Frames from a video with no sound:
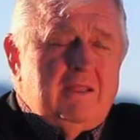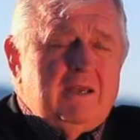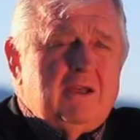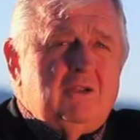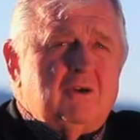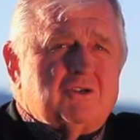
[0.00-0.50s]

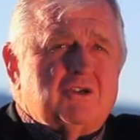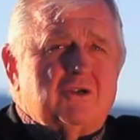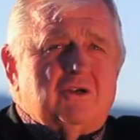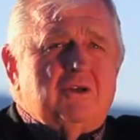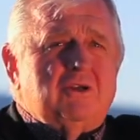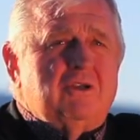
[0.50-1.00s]
think it looks
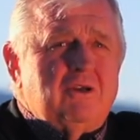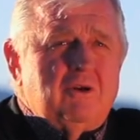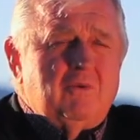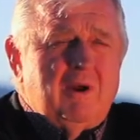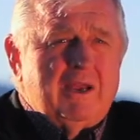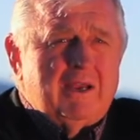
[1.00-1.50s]
good. You know,
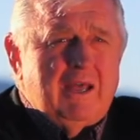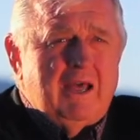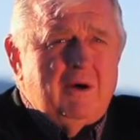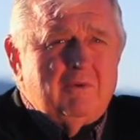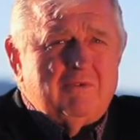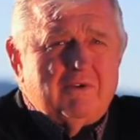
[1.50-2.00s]
right
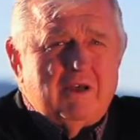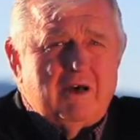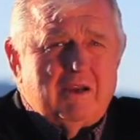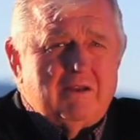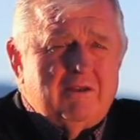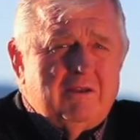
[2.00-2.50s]
now we've
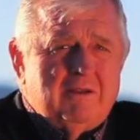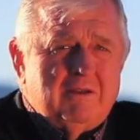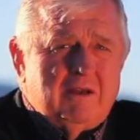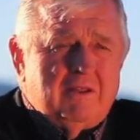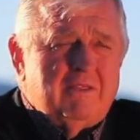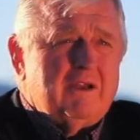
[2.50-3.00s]
got
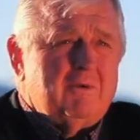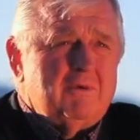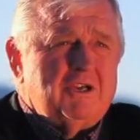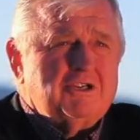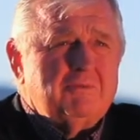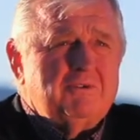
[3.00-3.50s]
I think a
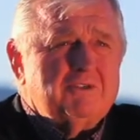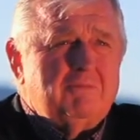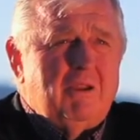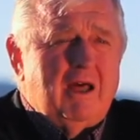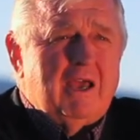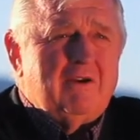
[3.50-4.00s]
reasonable
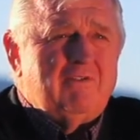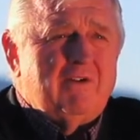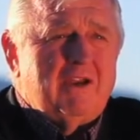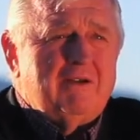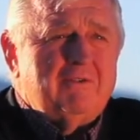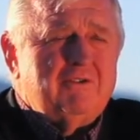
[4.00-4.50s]
supply in
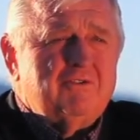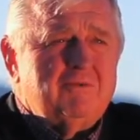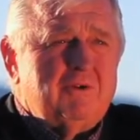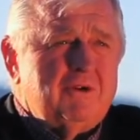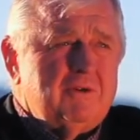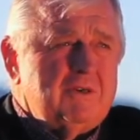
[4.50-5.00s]
front of us.
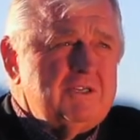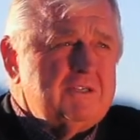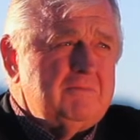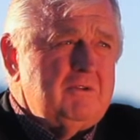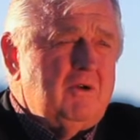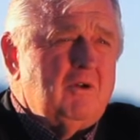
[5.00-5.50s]
We're doing
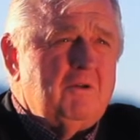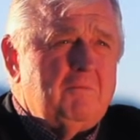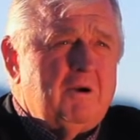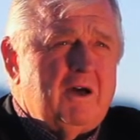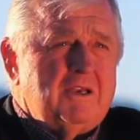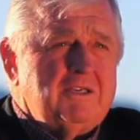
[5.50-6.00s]
some local
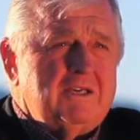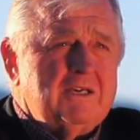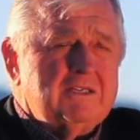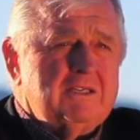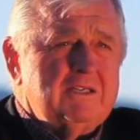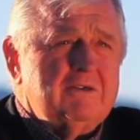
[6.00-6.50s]

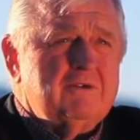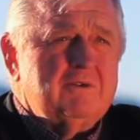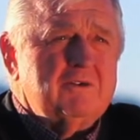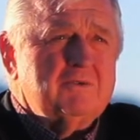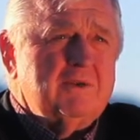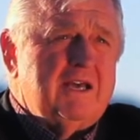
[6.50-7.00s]
projects, and then of
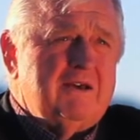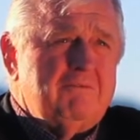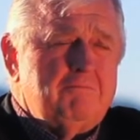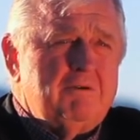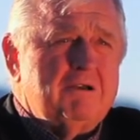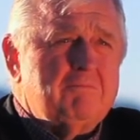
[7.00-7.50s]
course we have a
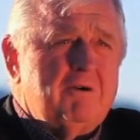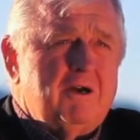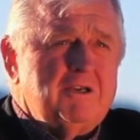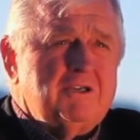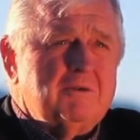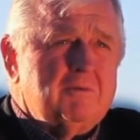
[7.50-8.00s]
big
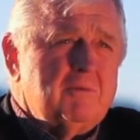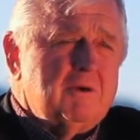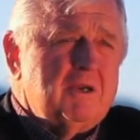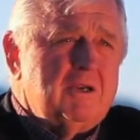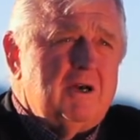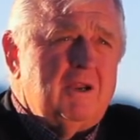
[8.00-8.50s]
project we're
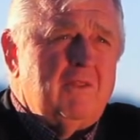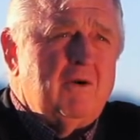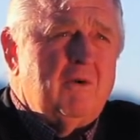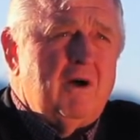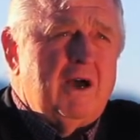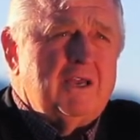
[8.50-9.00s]
working on the
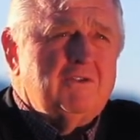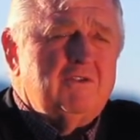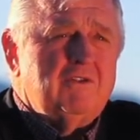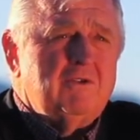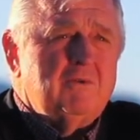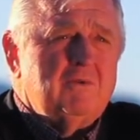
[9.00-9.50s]
horizon
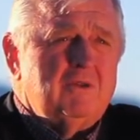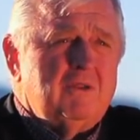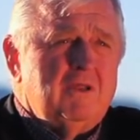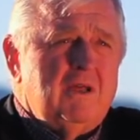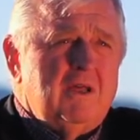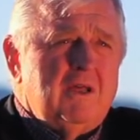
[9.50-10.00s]
that will
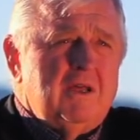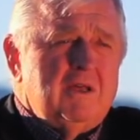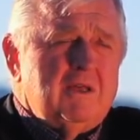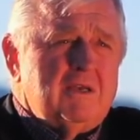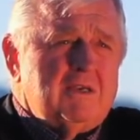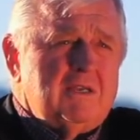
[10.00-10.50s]

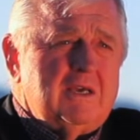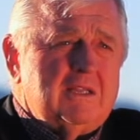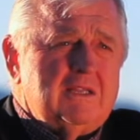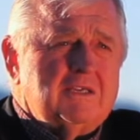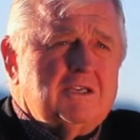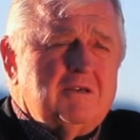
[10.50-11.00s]
take
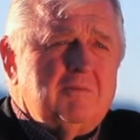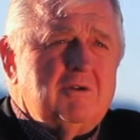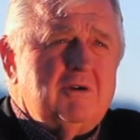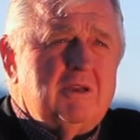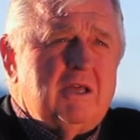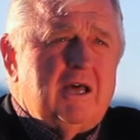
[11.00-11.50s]
this
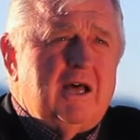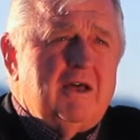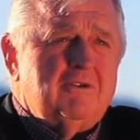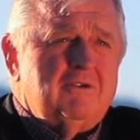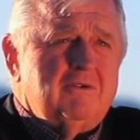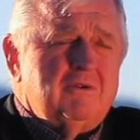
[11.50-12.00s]
community
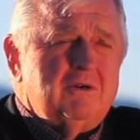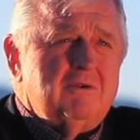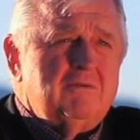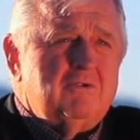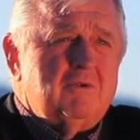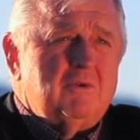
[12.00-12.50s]
out
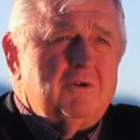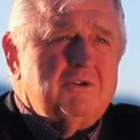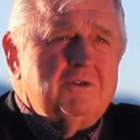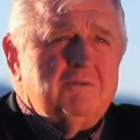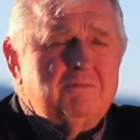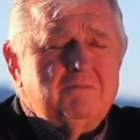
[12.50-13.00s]
towards
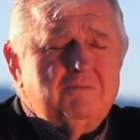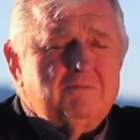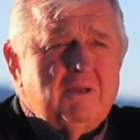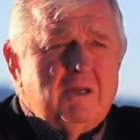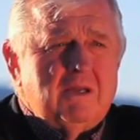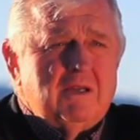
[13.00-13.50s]

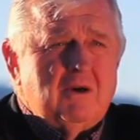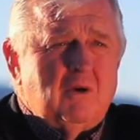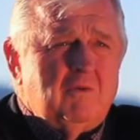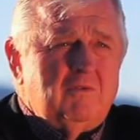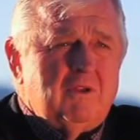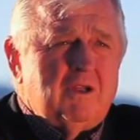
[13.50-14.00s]

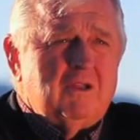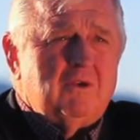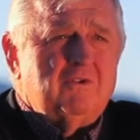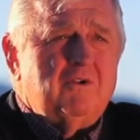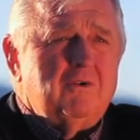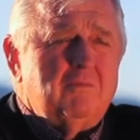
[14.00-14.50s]
hopefully closer to a